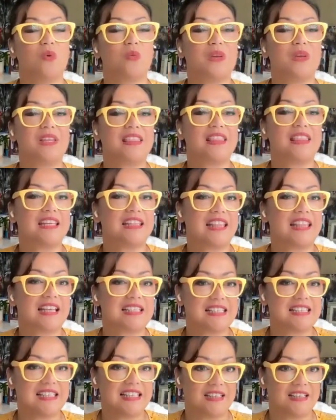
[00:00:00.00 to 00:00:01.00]
we think
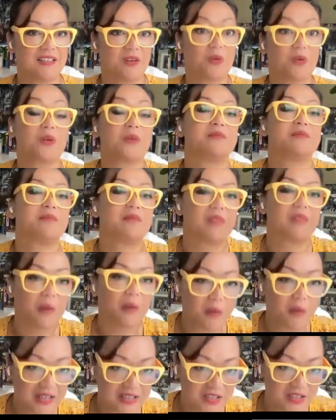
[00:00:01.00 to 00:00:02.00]
that's it, or
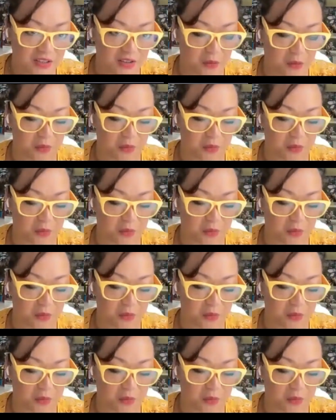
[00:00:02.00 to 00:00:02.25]
the rest of